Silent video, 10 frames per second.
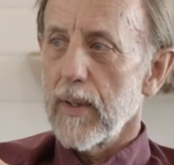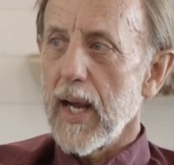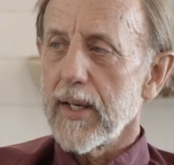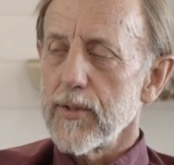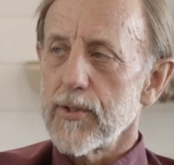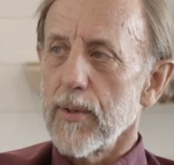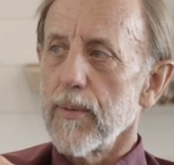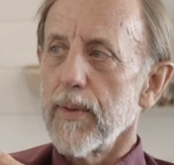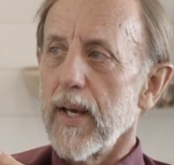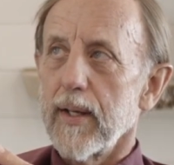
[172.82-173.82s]
I
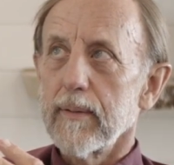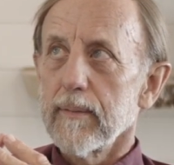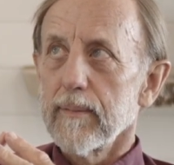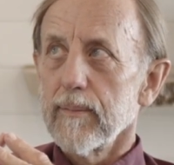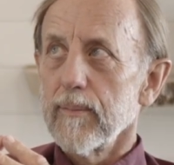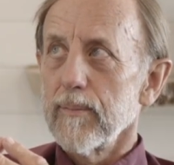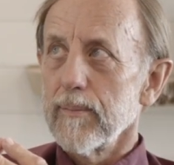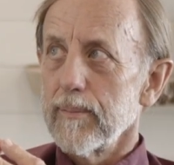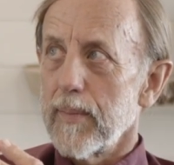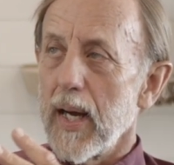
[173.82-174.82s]
consider that
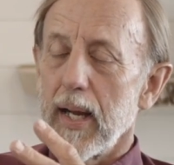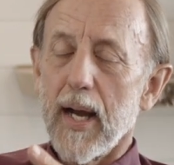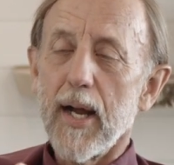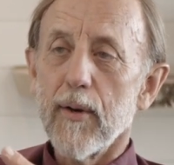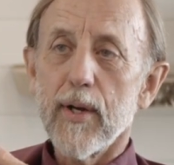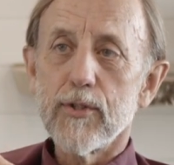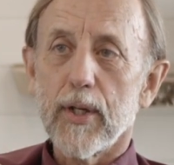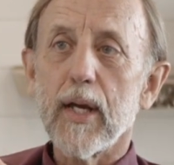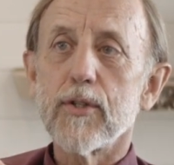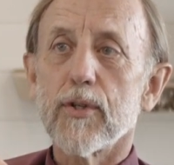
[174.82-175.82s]
my higher
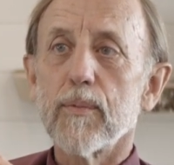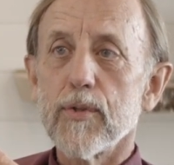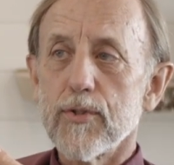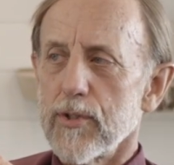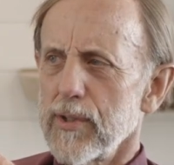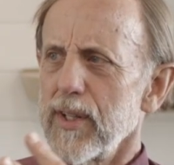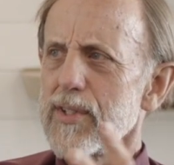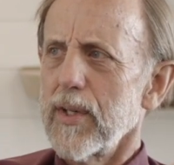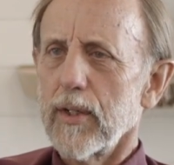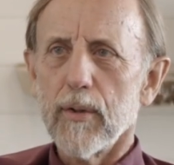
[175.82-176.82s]
education was just
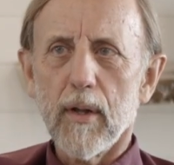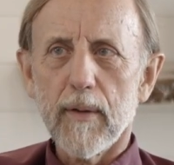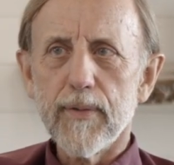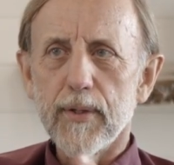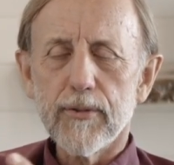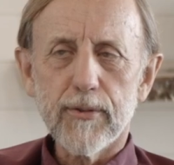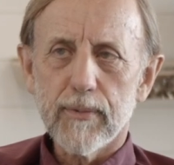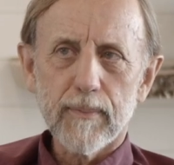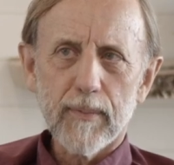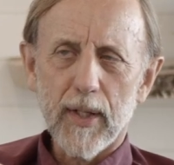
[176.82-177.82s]
listening to all of this
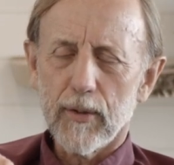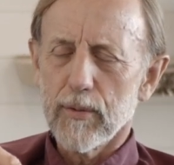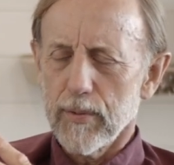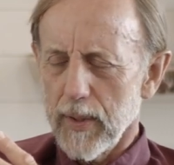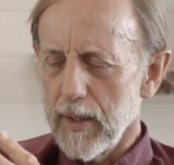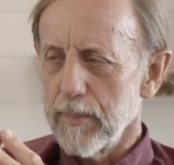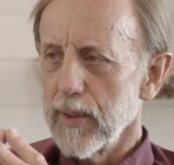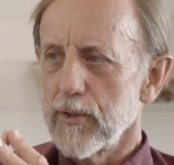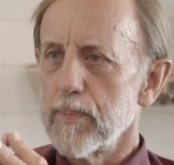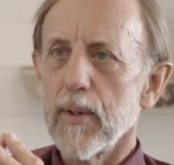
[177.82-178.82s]

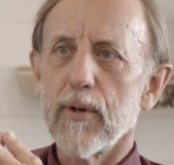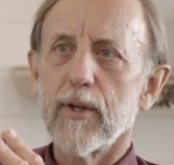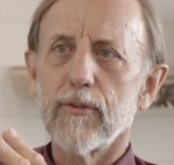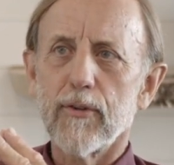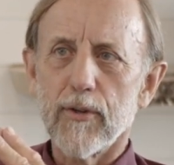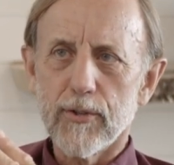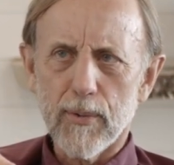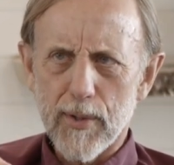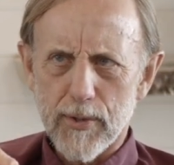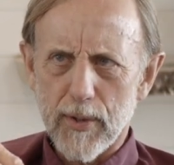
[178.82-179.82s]
incredible experience and the
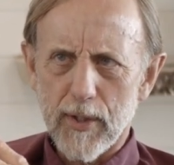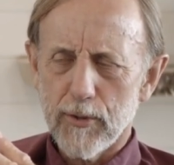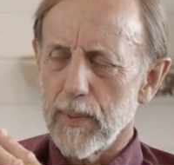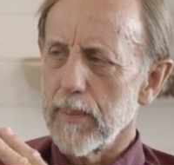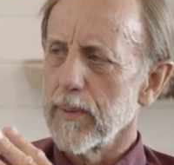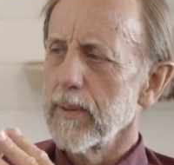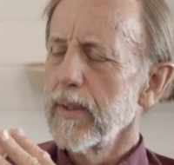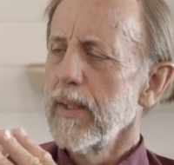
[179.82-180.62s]
stories of these people.